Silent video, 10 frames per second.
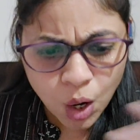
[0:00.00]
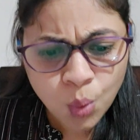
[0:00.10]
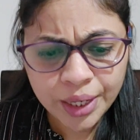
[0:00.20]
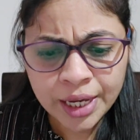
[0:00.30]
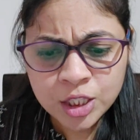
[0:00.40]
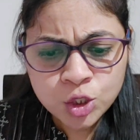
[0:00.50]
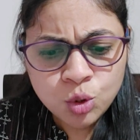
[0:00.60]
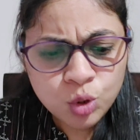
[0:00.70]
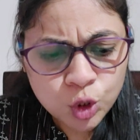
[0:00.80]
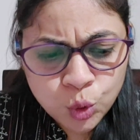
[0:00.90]
okay,
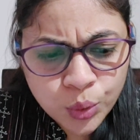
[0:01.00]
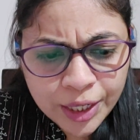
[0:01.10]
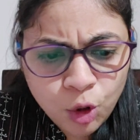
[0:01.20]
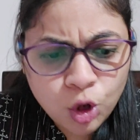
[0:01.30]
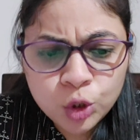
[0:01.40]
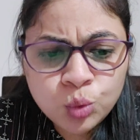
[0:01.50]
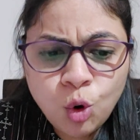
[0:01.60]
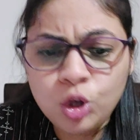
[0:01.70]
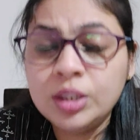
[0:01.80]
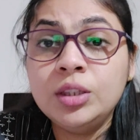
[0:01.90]
so you can do
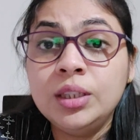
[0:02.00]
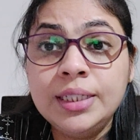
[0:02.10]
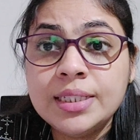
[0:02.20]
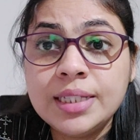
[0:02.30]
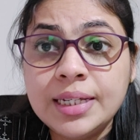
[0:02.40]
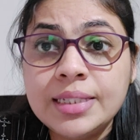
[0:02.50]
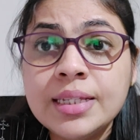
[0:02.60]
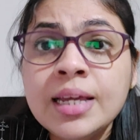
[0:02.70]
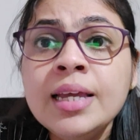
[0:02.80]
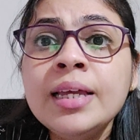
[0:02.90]
all these things.
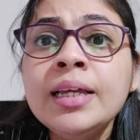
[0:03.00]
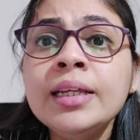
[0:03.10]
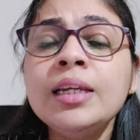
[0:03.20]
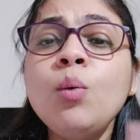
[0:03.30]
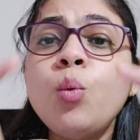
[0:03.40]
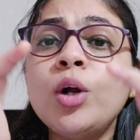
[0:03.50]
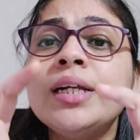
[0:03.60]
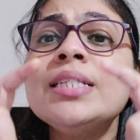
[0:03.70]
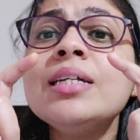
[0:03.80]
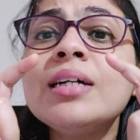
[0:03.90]
Now, what
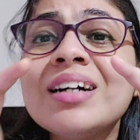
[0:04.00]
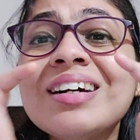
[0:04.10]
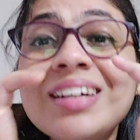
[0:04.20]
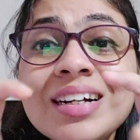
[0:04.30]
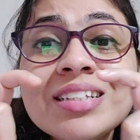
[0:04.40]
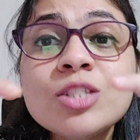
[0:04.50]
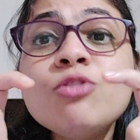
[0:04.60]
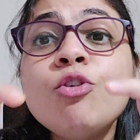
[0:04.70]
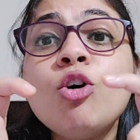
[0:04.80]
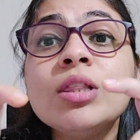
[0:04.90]
is the crux
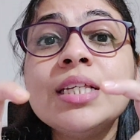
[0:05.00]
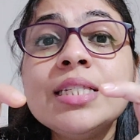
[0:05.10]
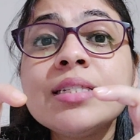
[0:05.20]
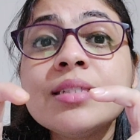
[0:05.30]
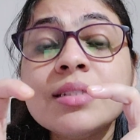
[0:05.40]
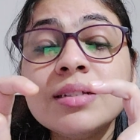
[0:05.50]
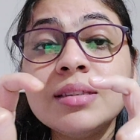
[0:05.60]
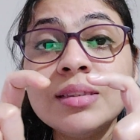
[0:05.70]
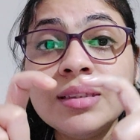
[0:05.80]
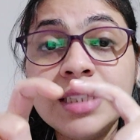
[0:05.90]
of all these
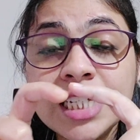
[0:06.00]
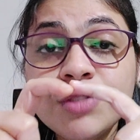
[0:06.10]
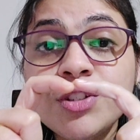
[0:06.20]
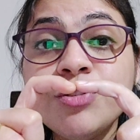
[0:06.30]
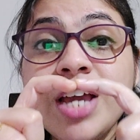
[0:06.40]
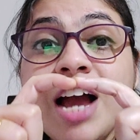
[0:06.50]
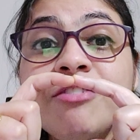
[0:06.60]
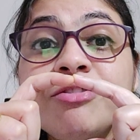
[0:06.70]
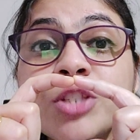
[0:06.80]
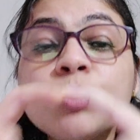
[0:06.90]
things which we
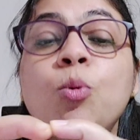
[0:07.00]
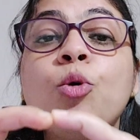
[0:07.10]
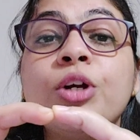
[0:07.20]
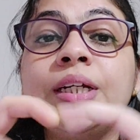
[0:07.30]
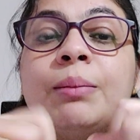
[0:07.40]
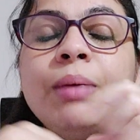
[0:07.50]
have spoken